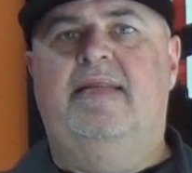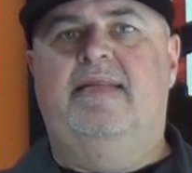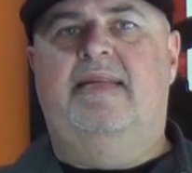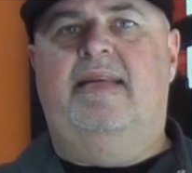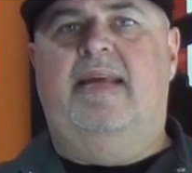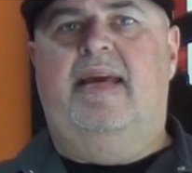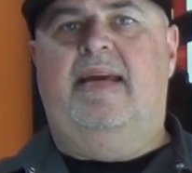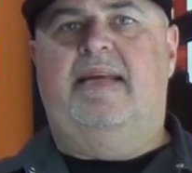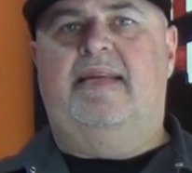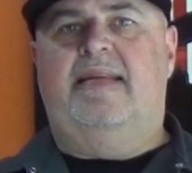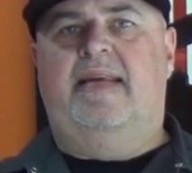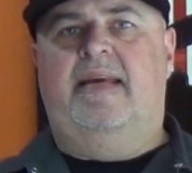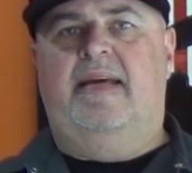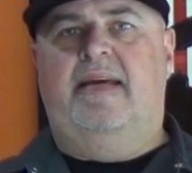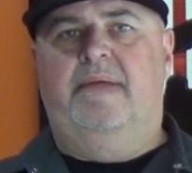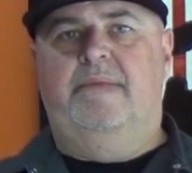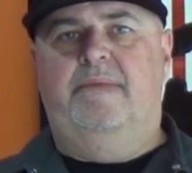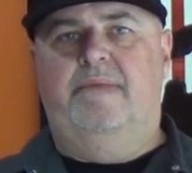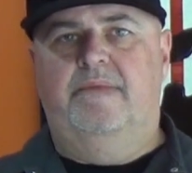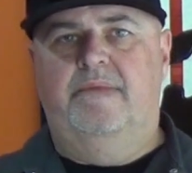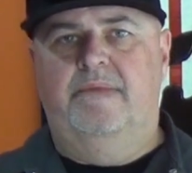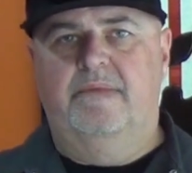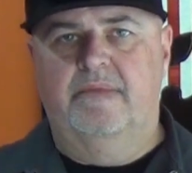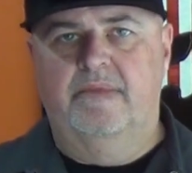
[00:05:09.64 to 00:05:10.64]
Tech tip.
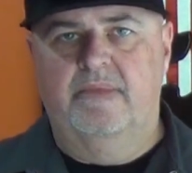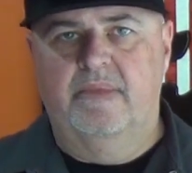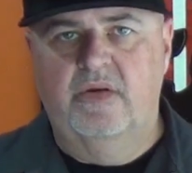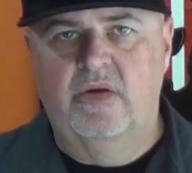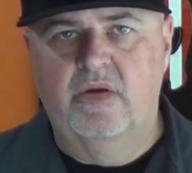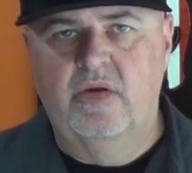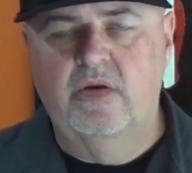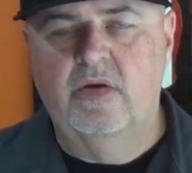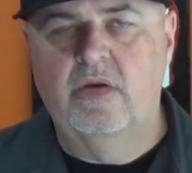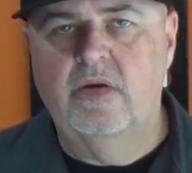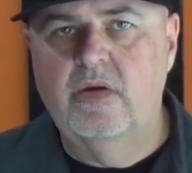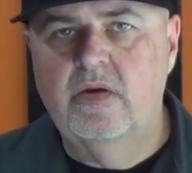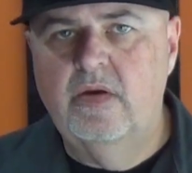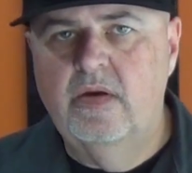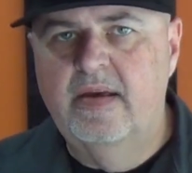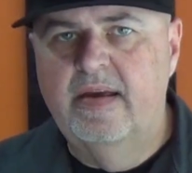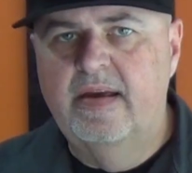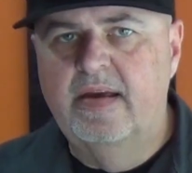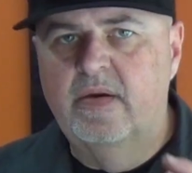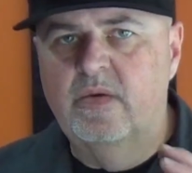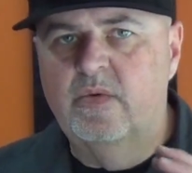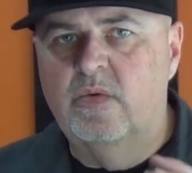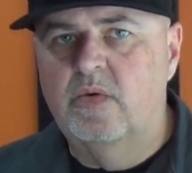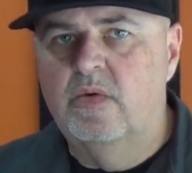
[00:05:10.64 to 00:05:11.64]

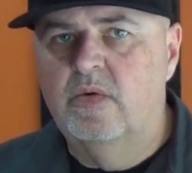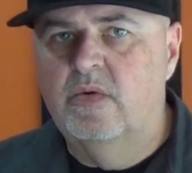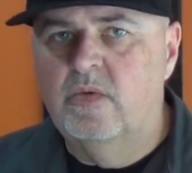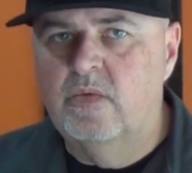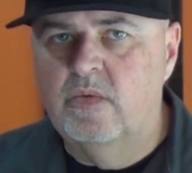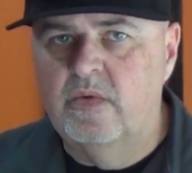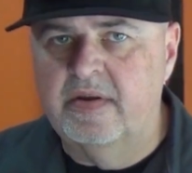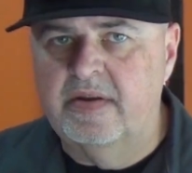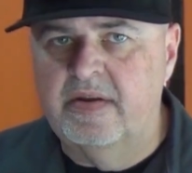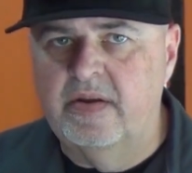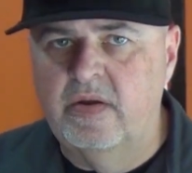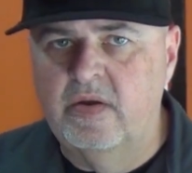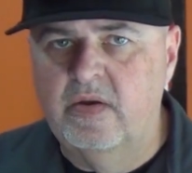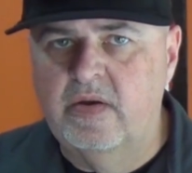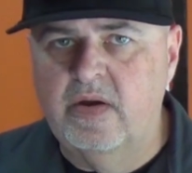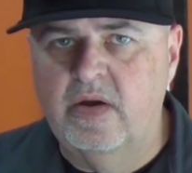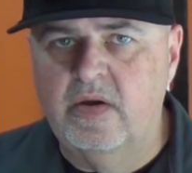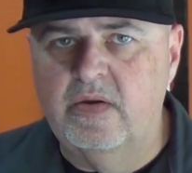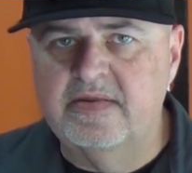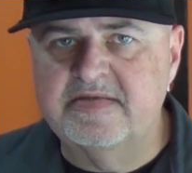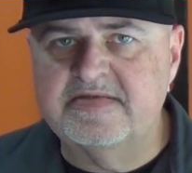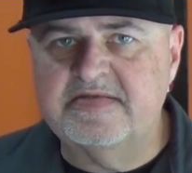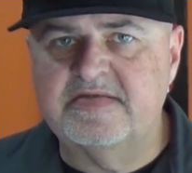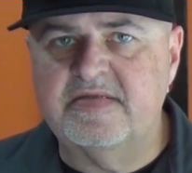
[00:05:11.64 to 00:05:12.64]
when you
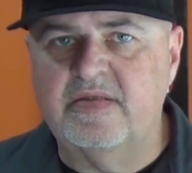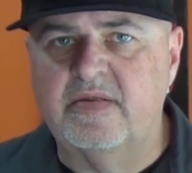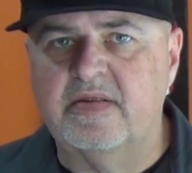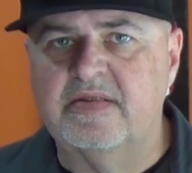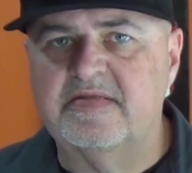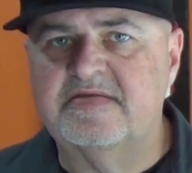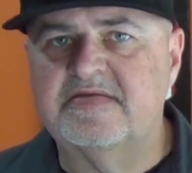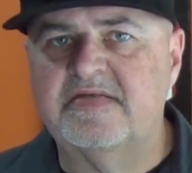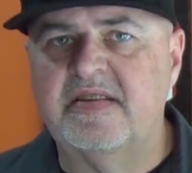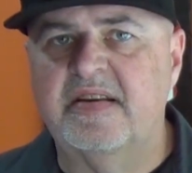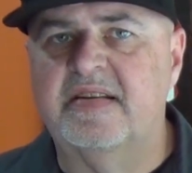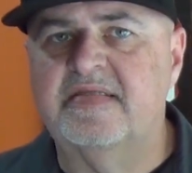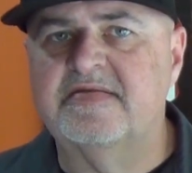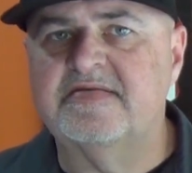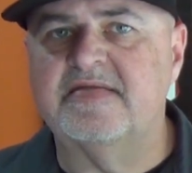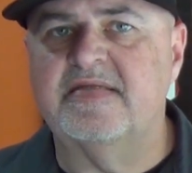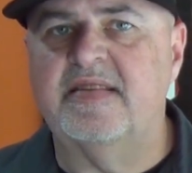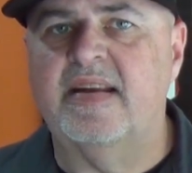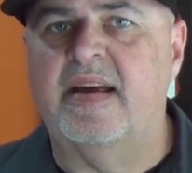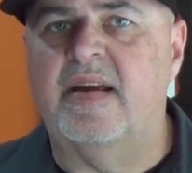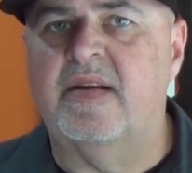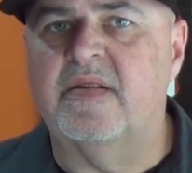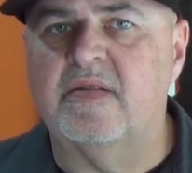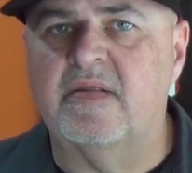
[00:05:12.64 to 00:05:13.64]
go to start changing
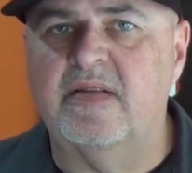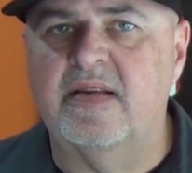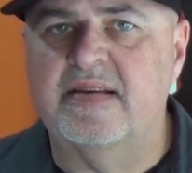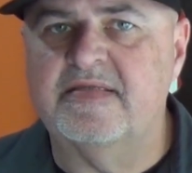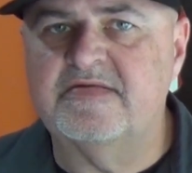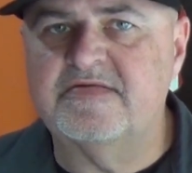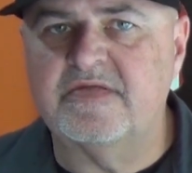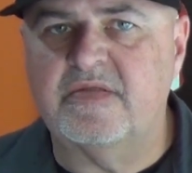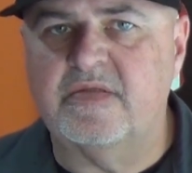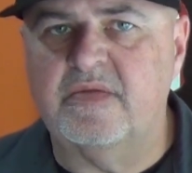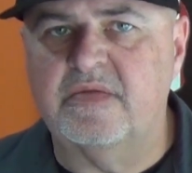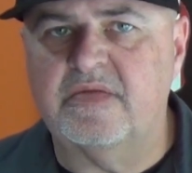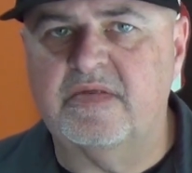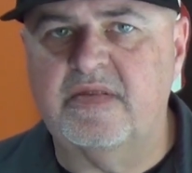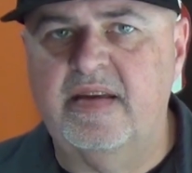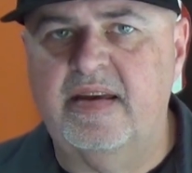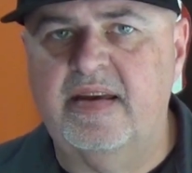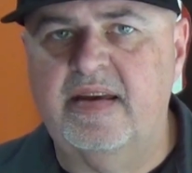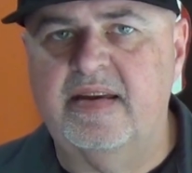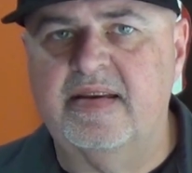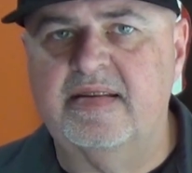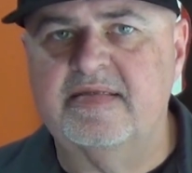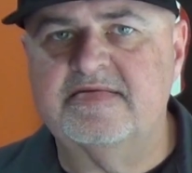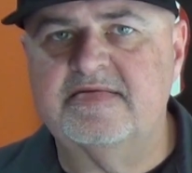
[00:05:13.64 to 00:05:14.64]
out electrical
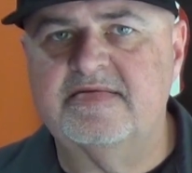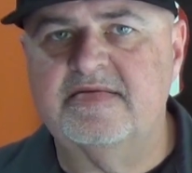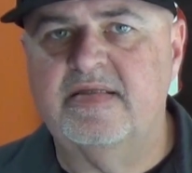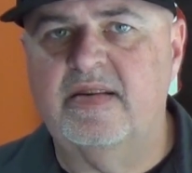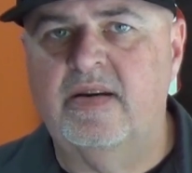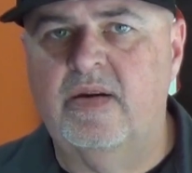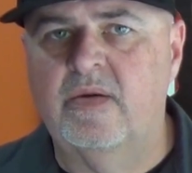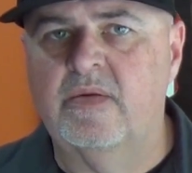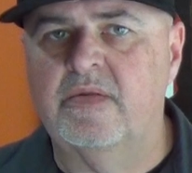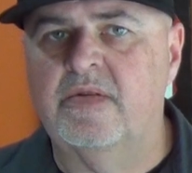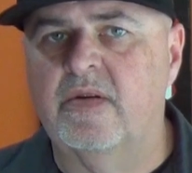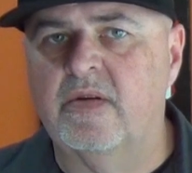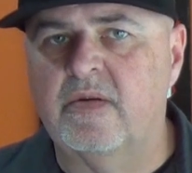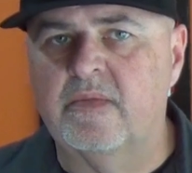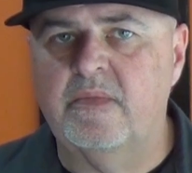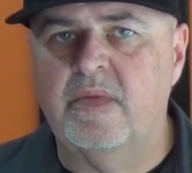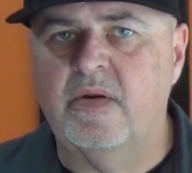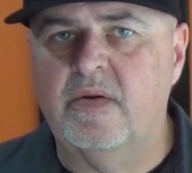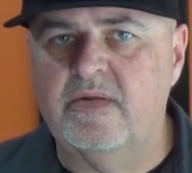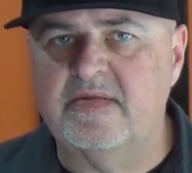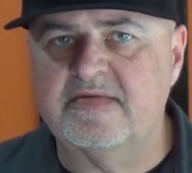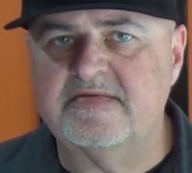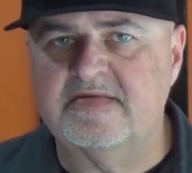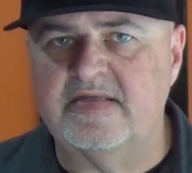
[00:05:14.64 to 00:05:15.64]
things on your
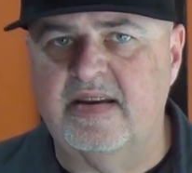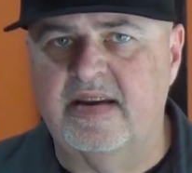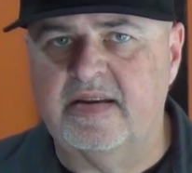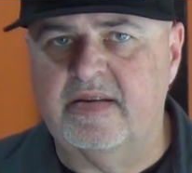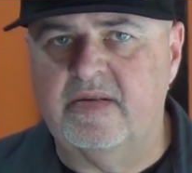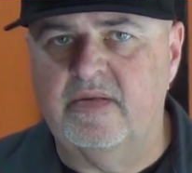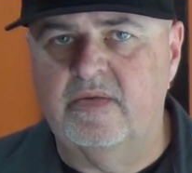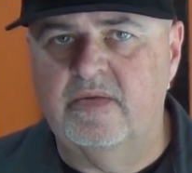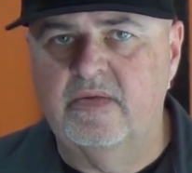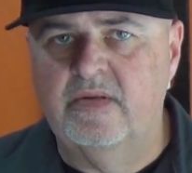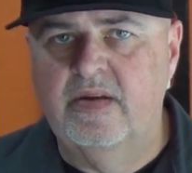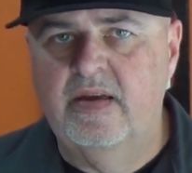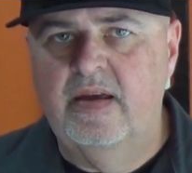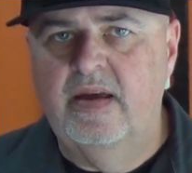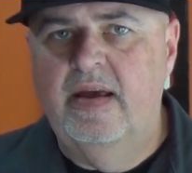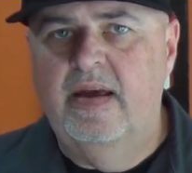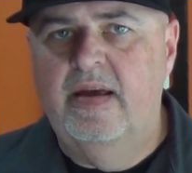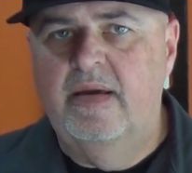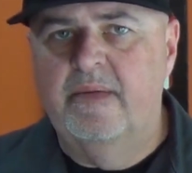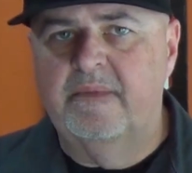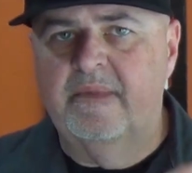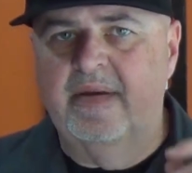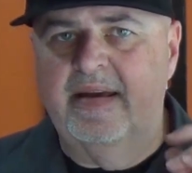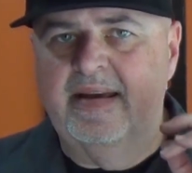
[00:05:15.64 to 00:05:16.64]
motorcycle,
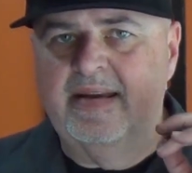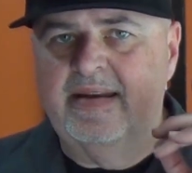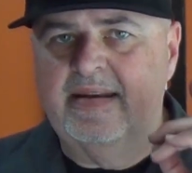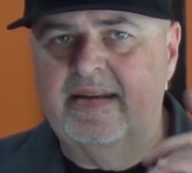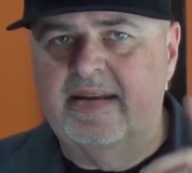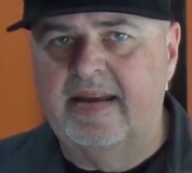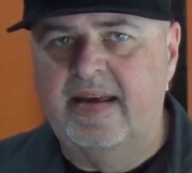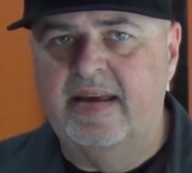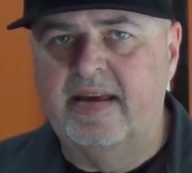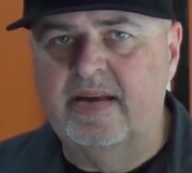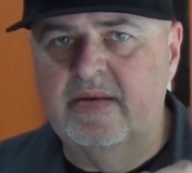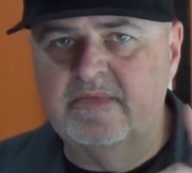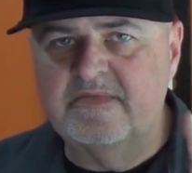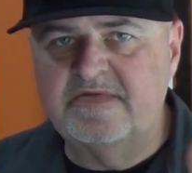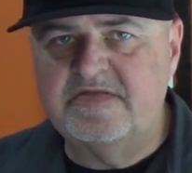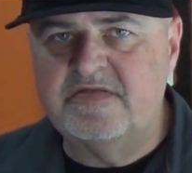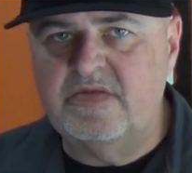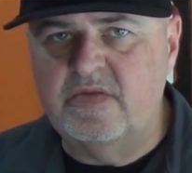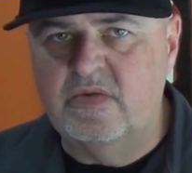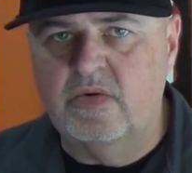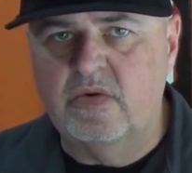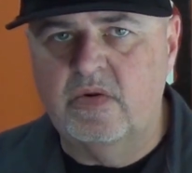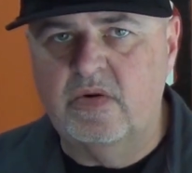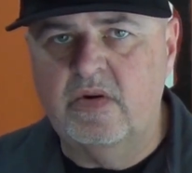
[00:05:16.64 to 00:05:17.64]
make damn
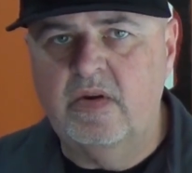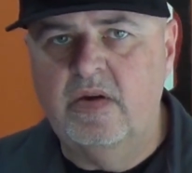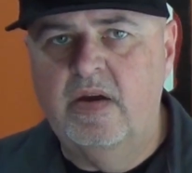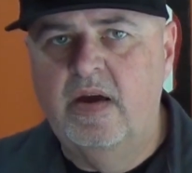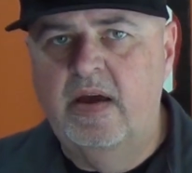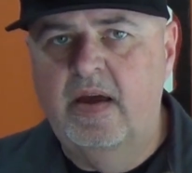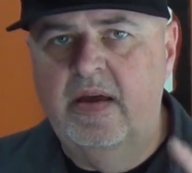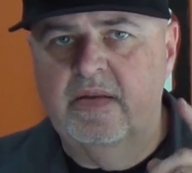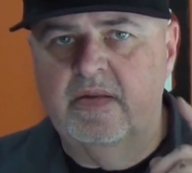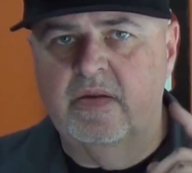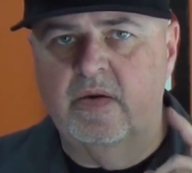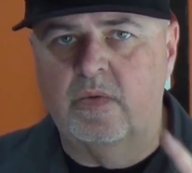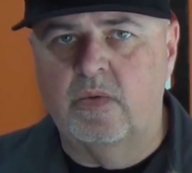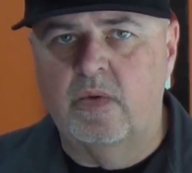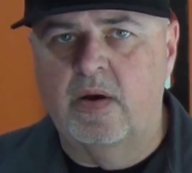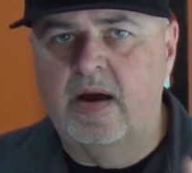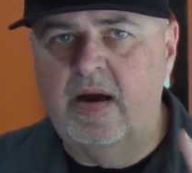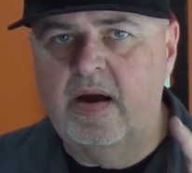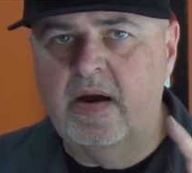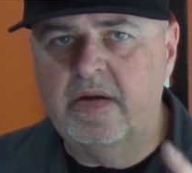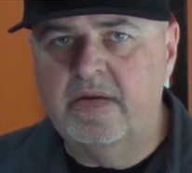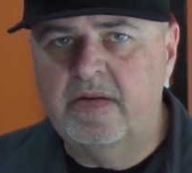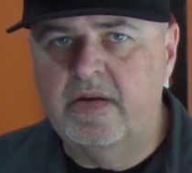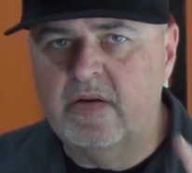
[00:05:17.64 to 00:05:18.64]
sure the
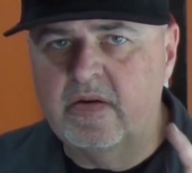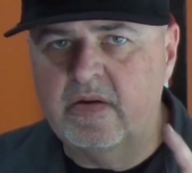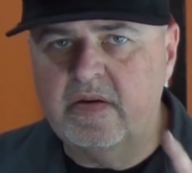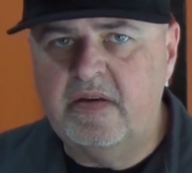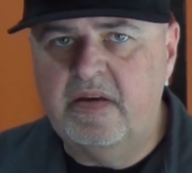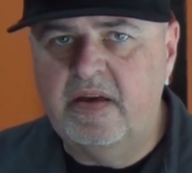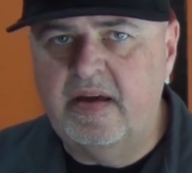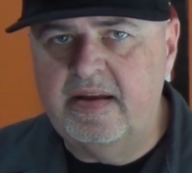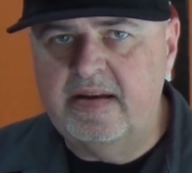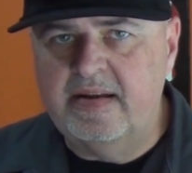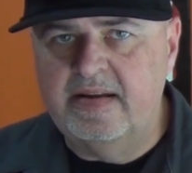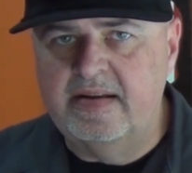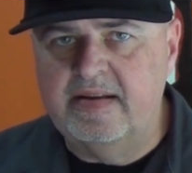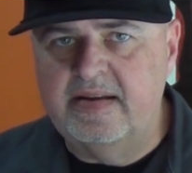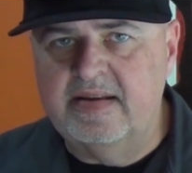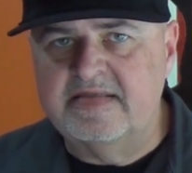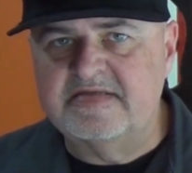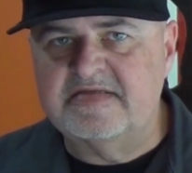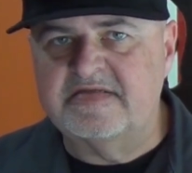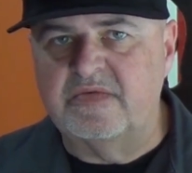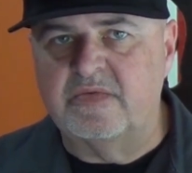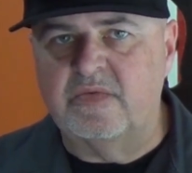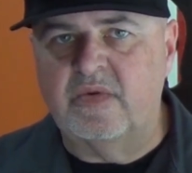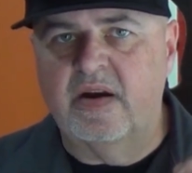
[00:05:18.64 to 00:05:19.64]
wire you're cutting
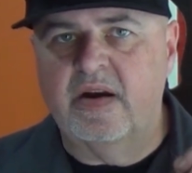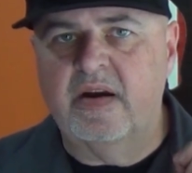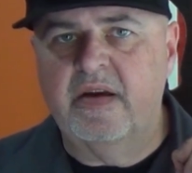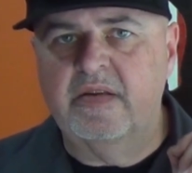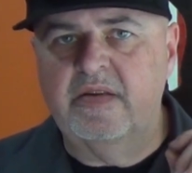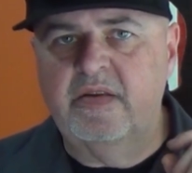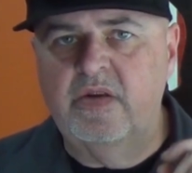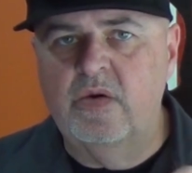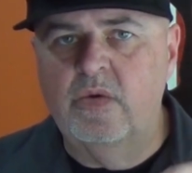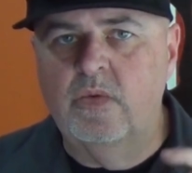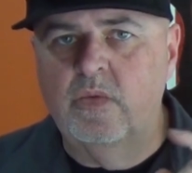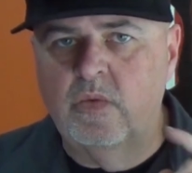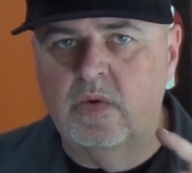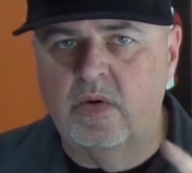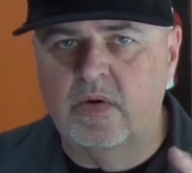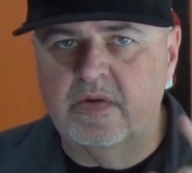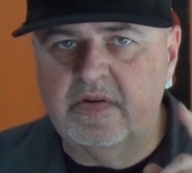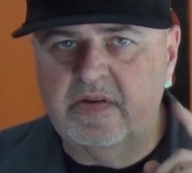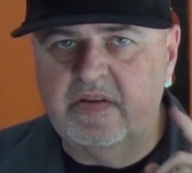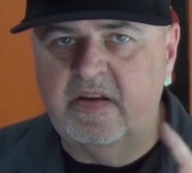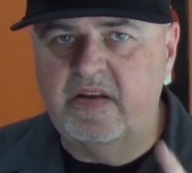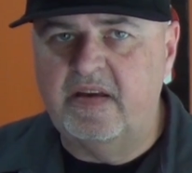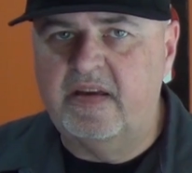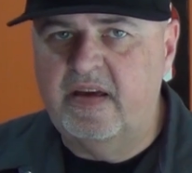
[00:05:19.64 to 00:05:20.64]
is the wire you
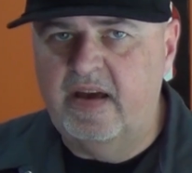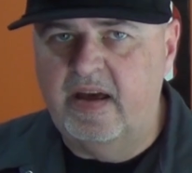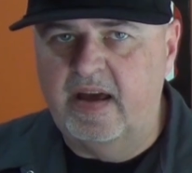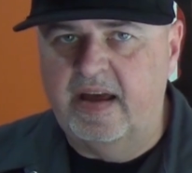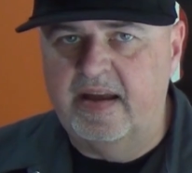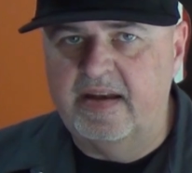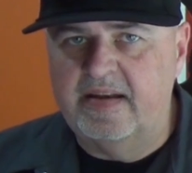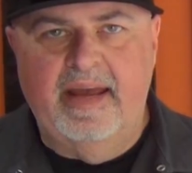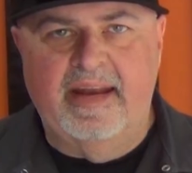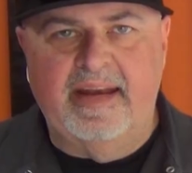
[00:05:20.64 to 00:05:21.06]
want to cut.